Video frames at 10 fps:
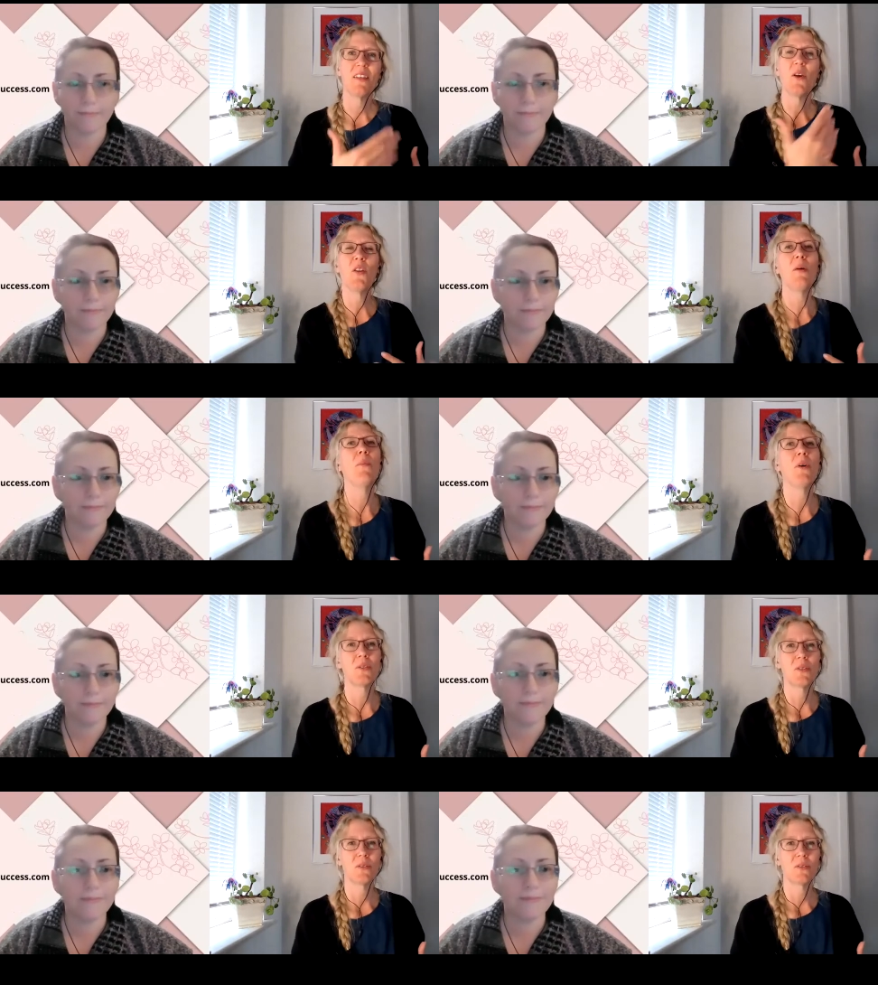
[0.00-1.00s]
Speaker 1: the other
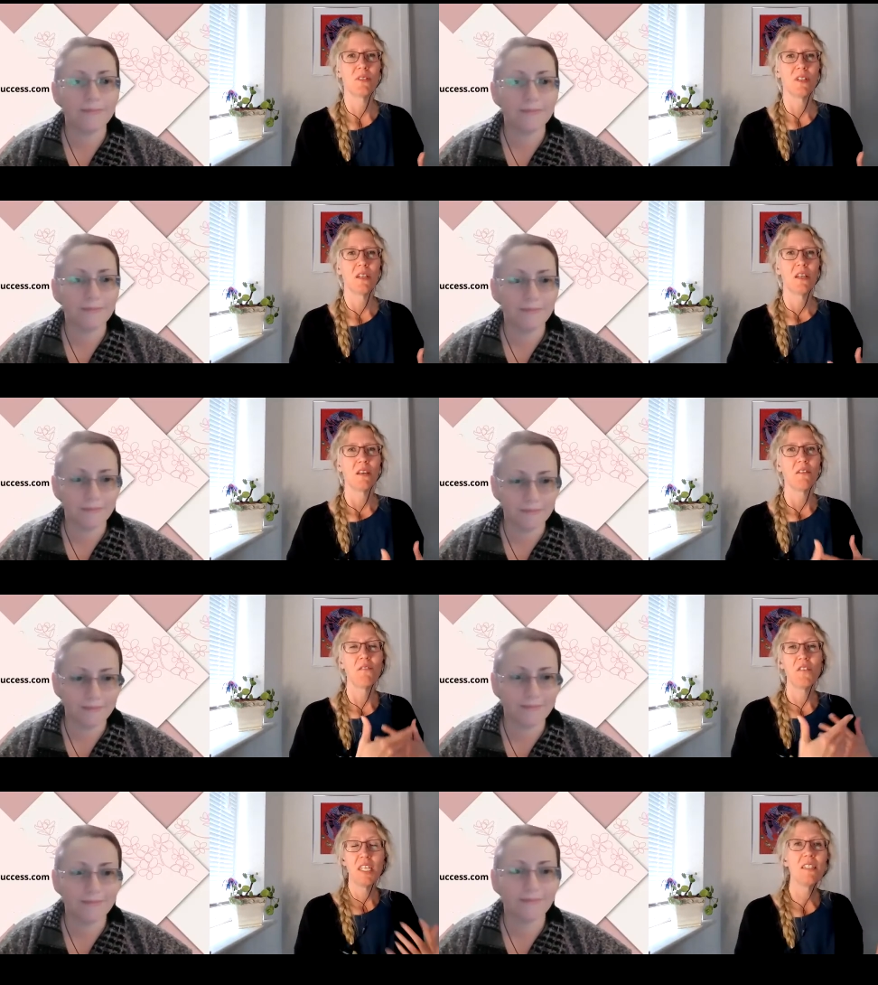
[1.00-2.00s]
person
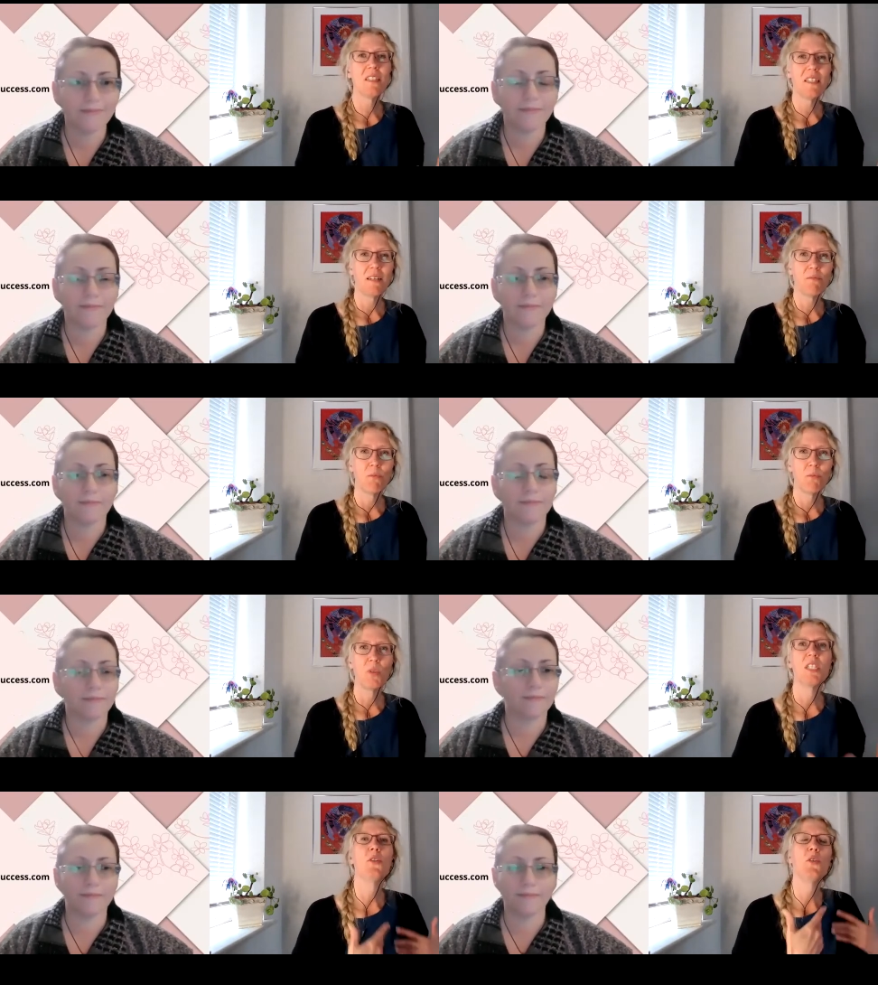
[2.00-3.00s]
feel that
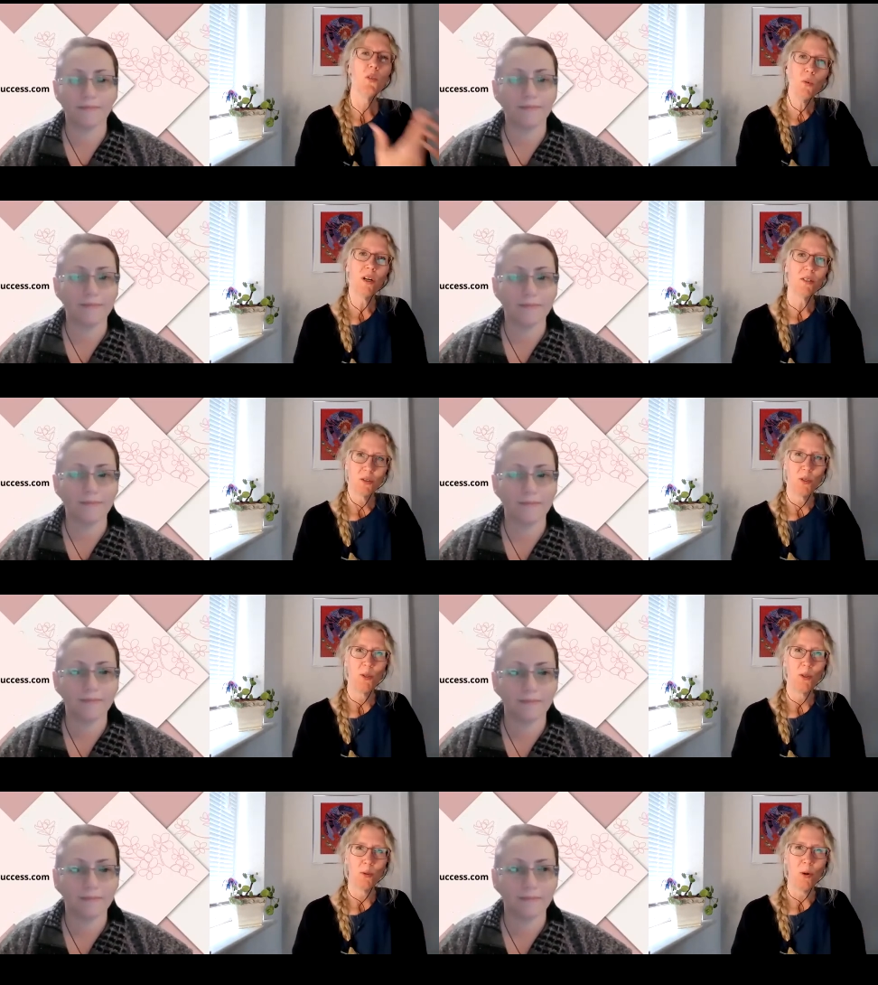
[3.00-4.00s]
we do want to
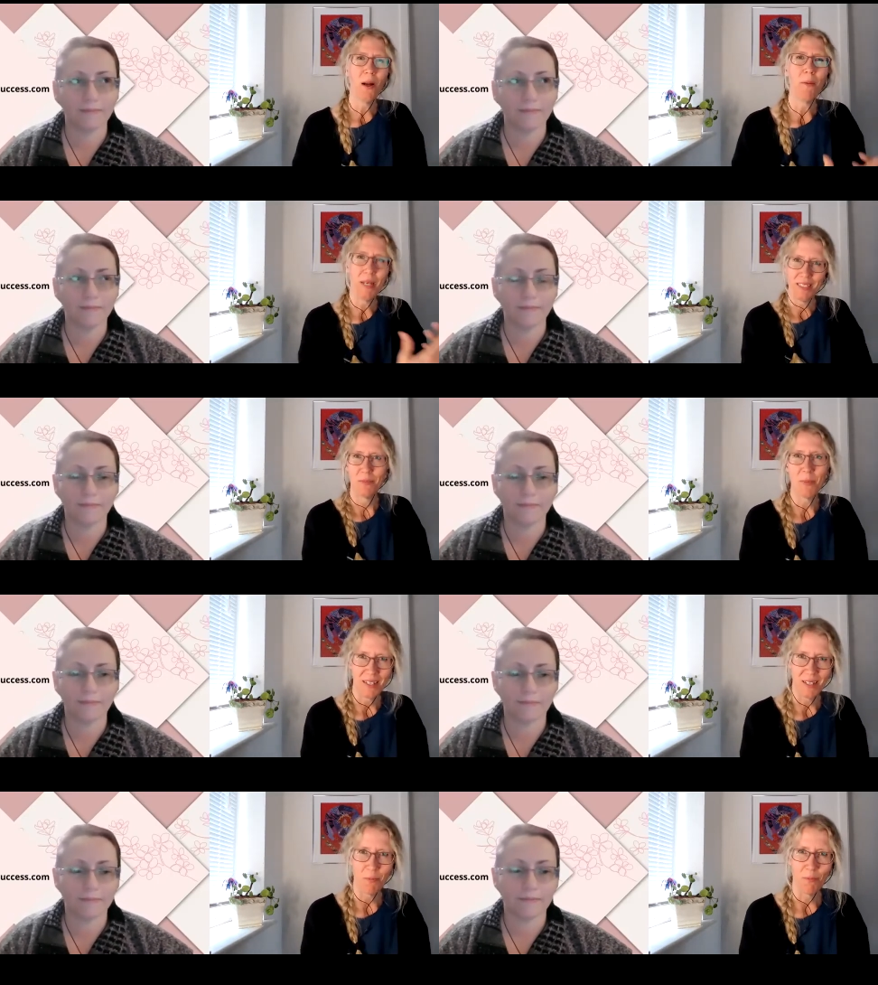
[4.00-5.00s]
do our best by
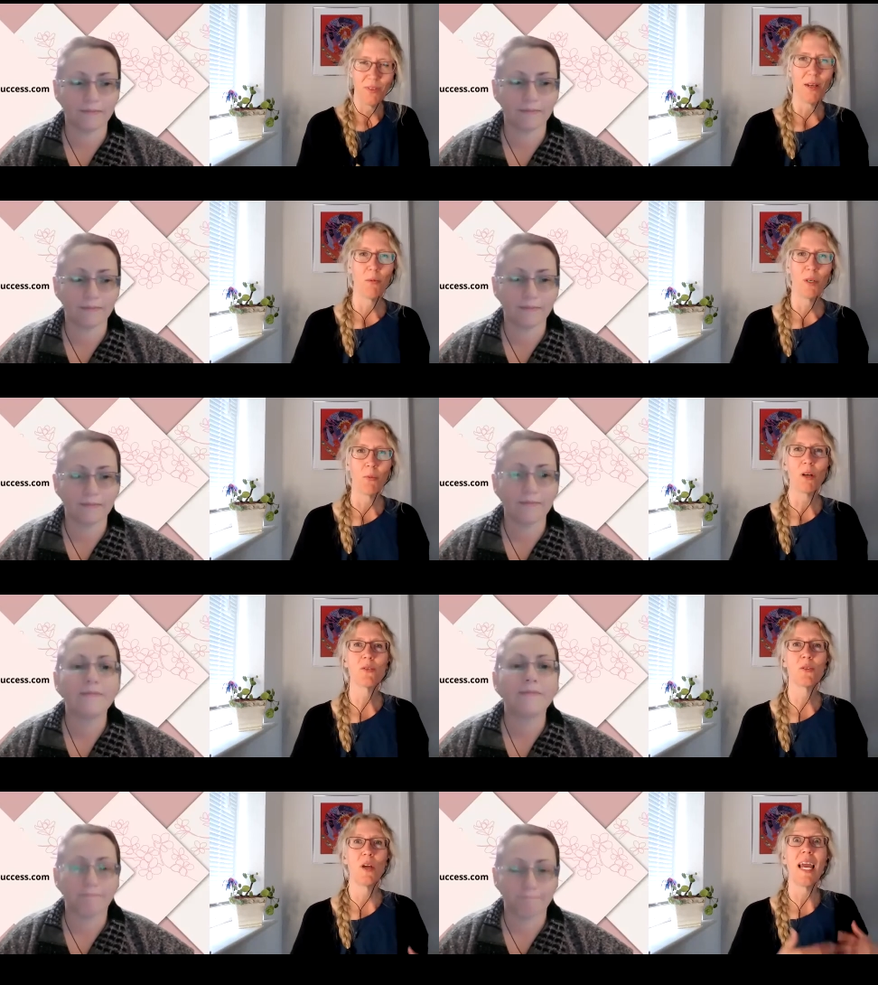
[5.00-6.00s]
them that we
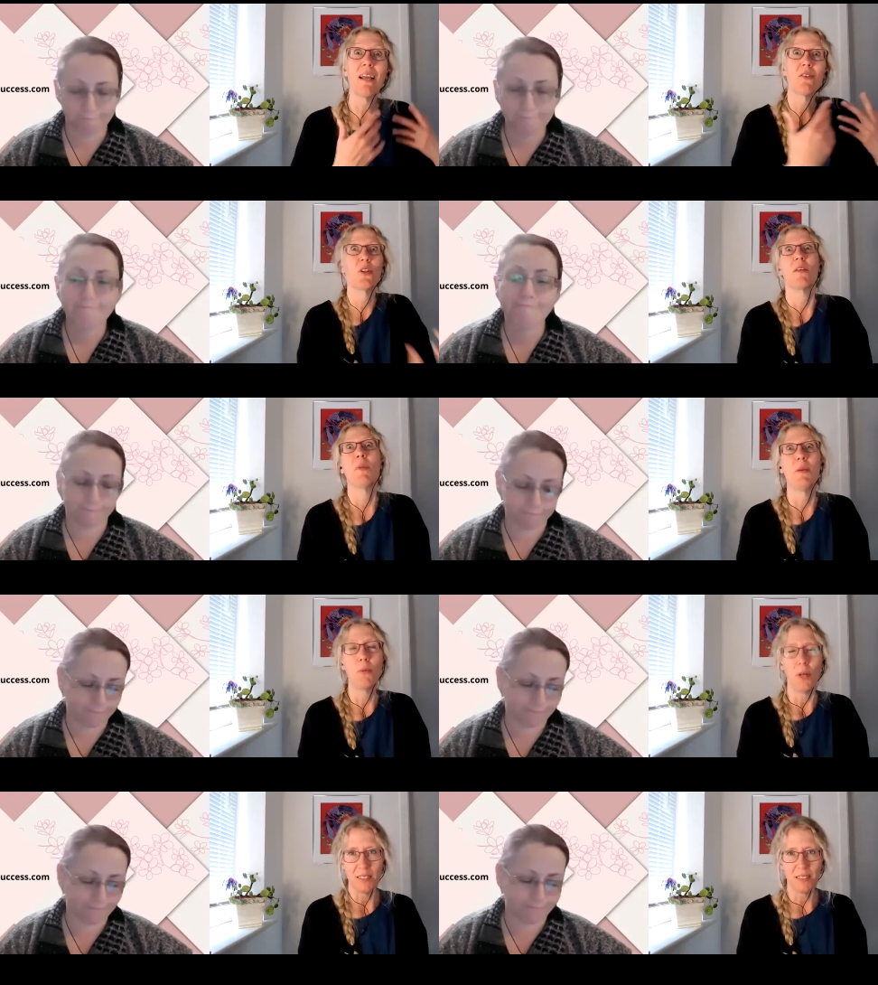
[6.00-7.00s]
want to actually be
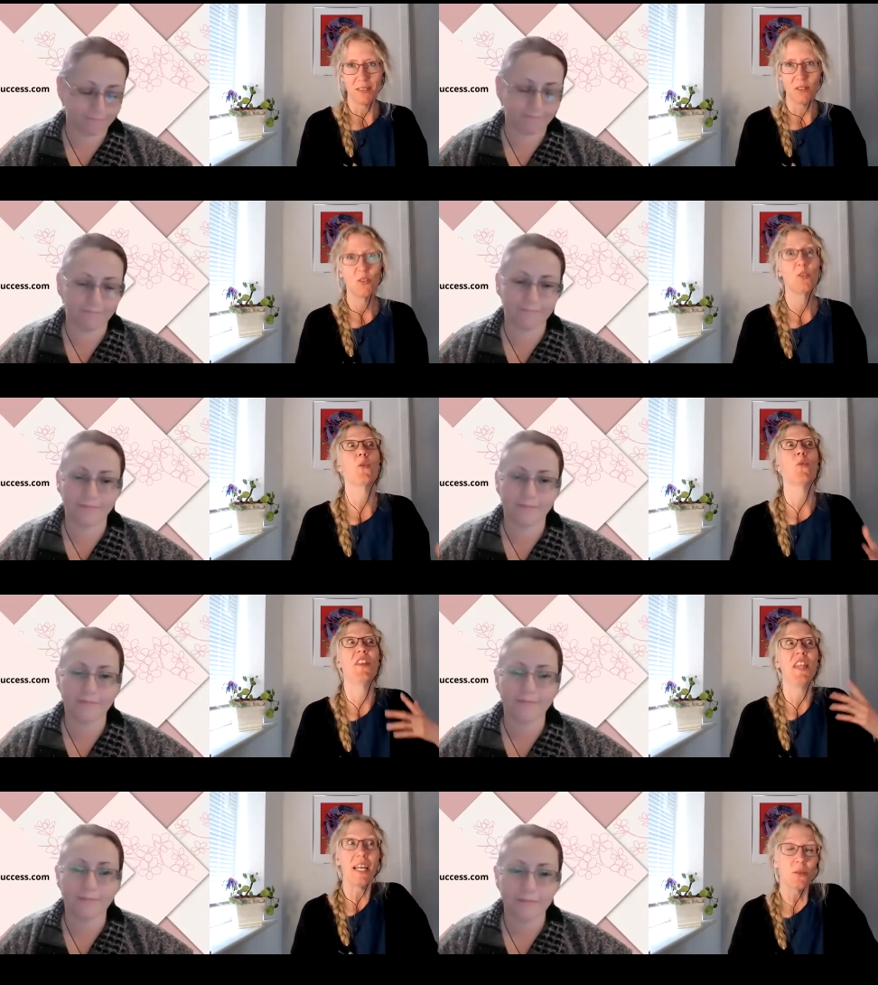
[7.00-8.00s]
present so
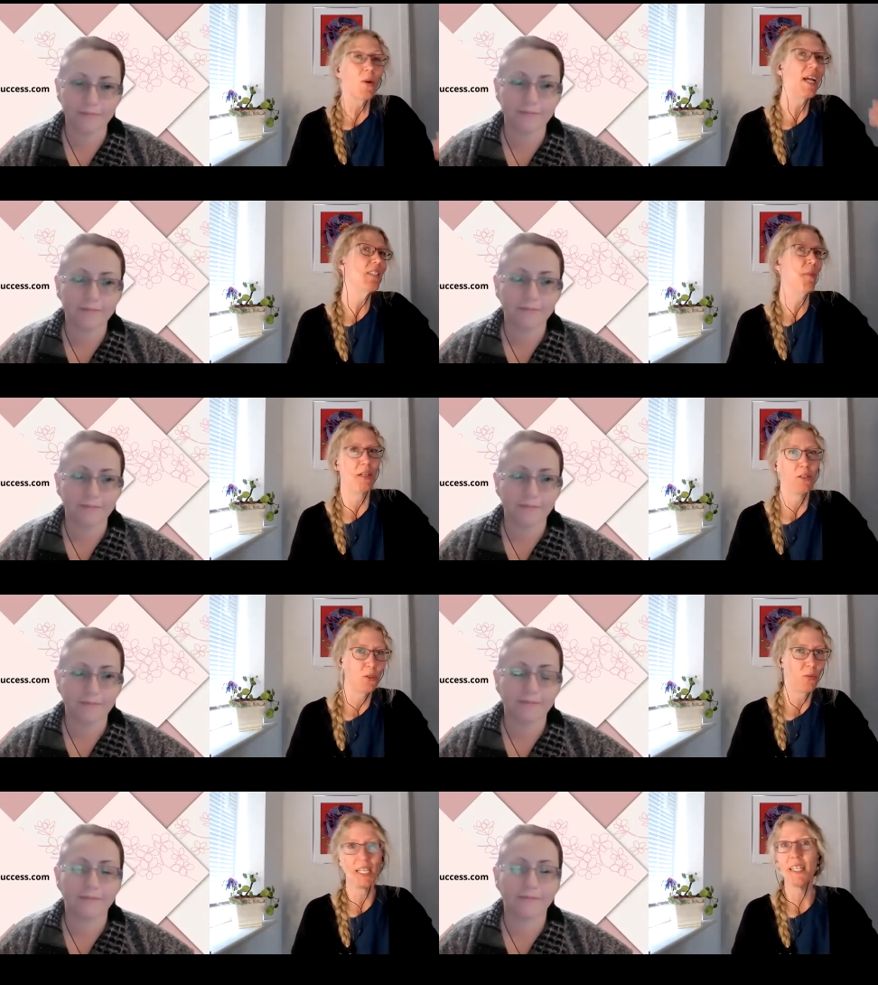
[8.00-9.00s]
that's why it's better
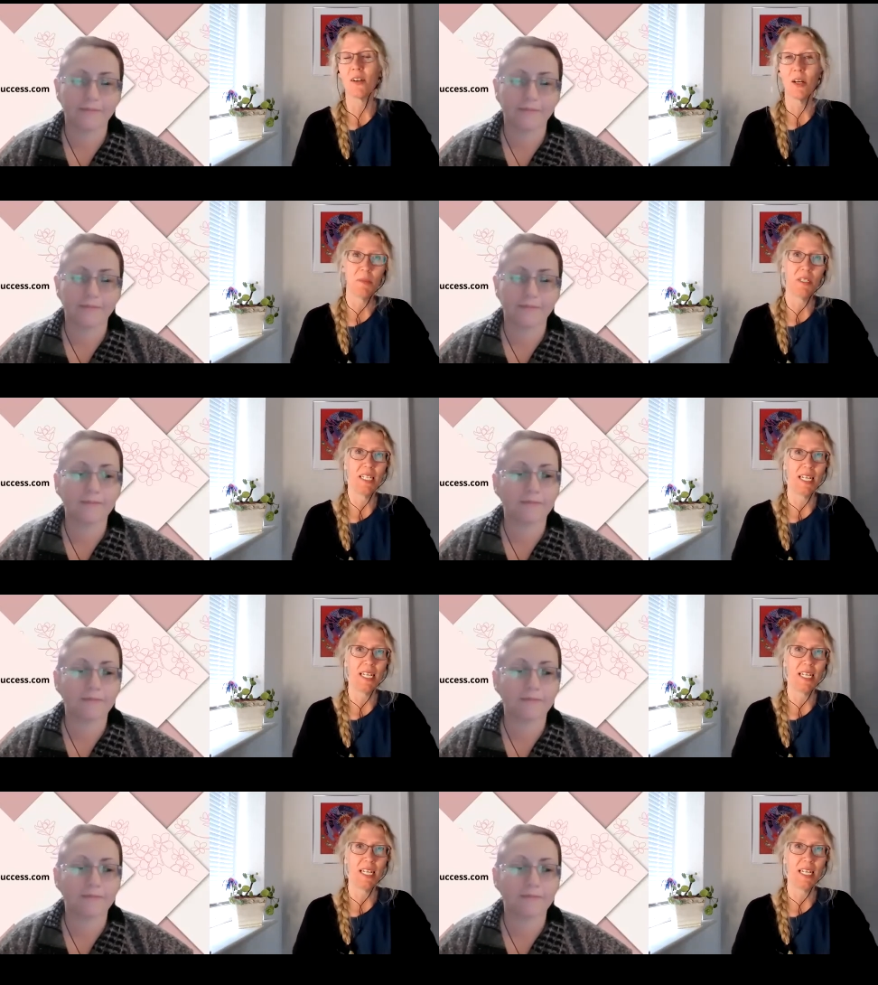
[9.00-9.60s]
to wait a couple of